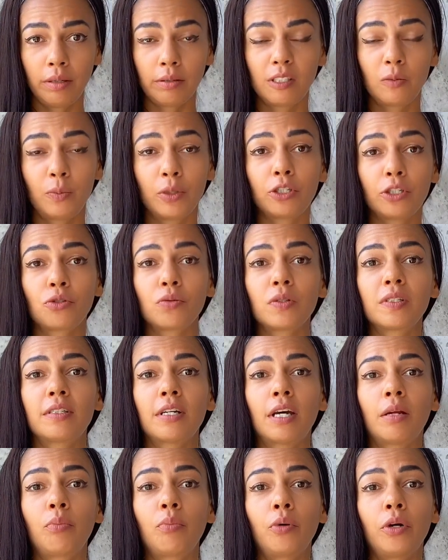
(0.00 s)
spiritual
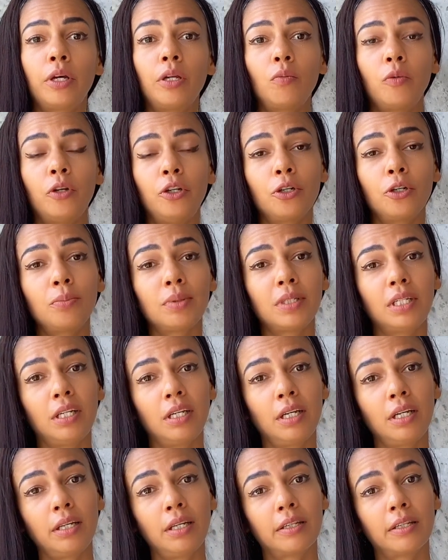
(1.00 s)
standpoint, when you're bleeding,